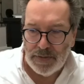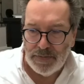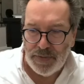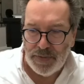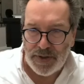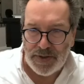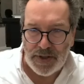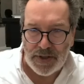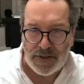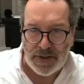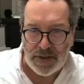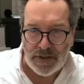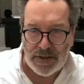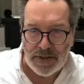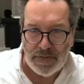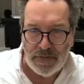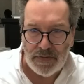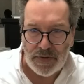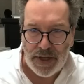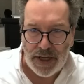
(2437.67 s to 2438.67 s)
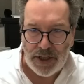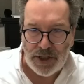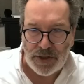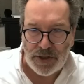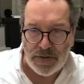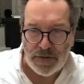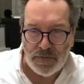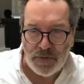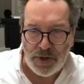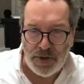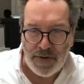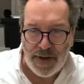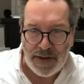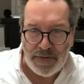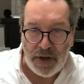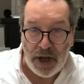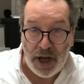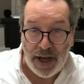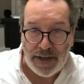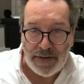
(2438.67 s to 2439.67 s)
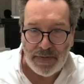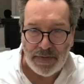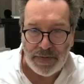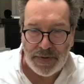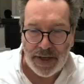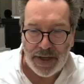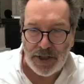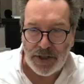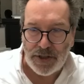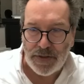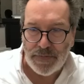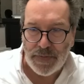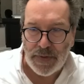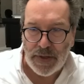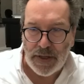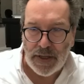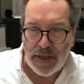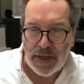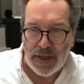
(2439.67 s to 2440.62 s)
persistent inflation, when you have high inflation,